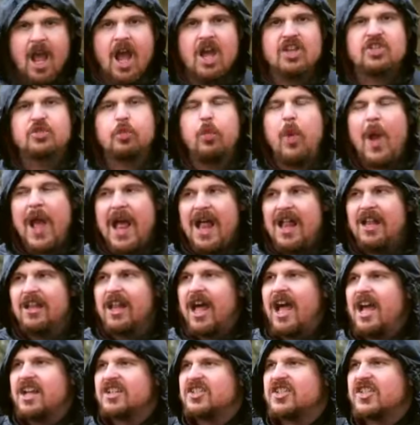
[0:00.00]
as
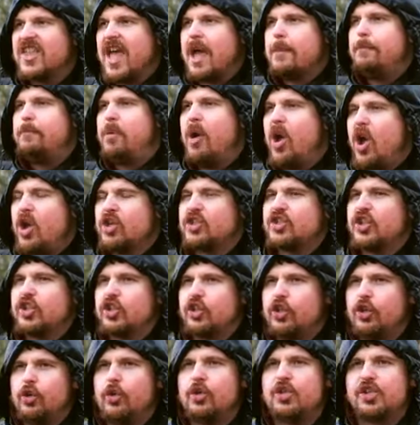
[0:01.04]
well as their
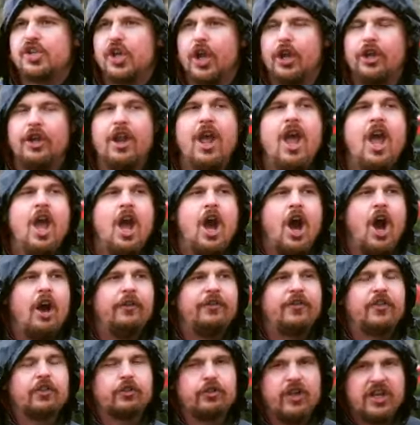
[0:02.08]
persecution
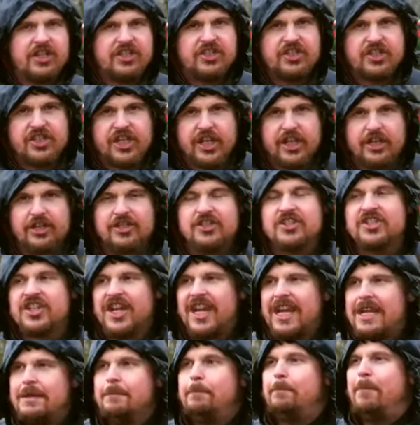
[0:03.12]
of Christians
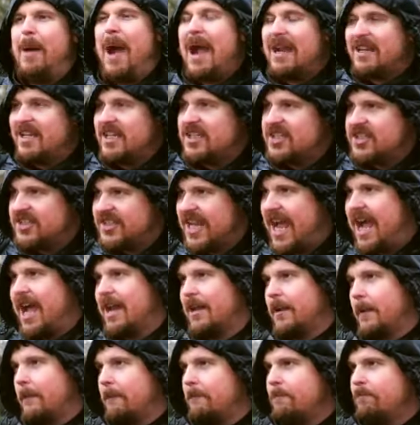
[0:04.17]
in
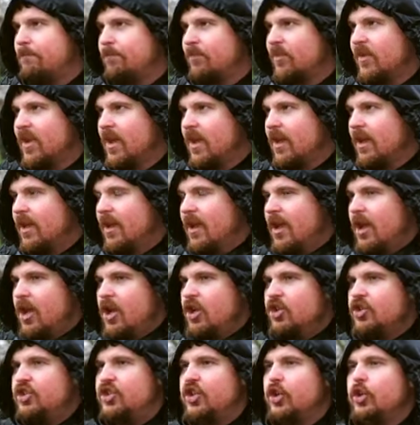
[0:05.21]
Pakistan.
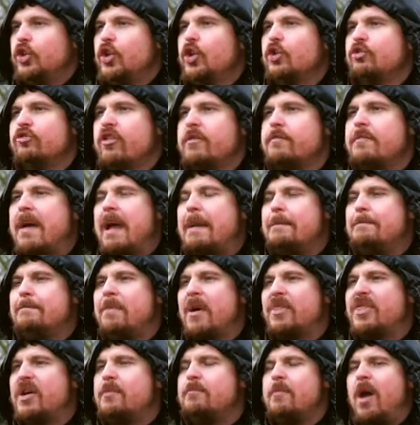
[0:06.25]
Do you
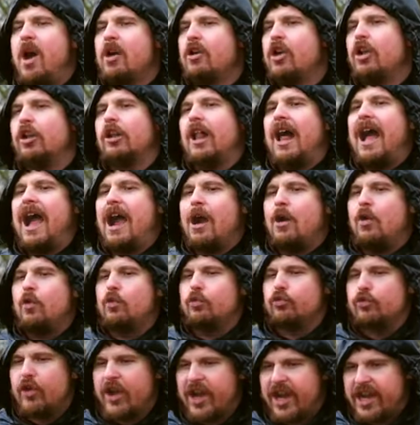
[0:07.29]
remember the moral
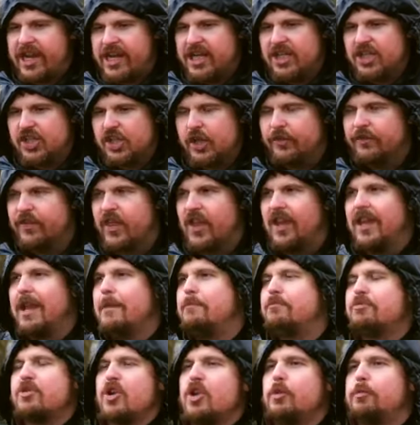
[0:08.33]
outrage of the
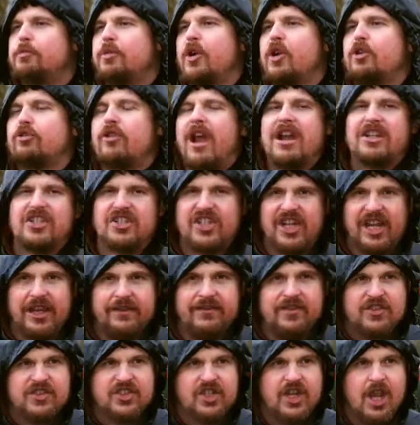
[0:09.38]
liberal
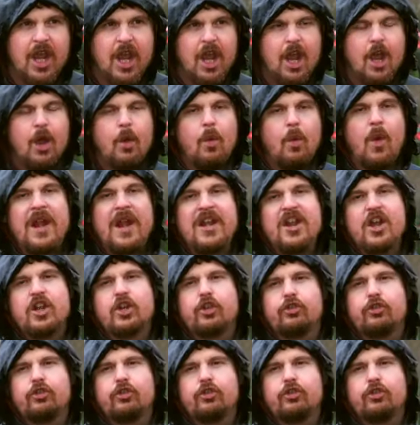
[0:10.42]
progressives when a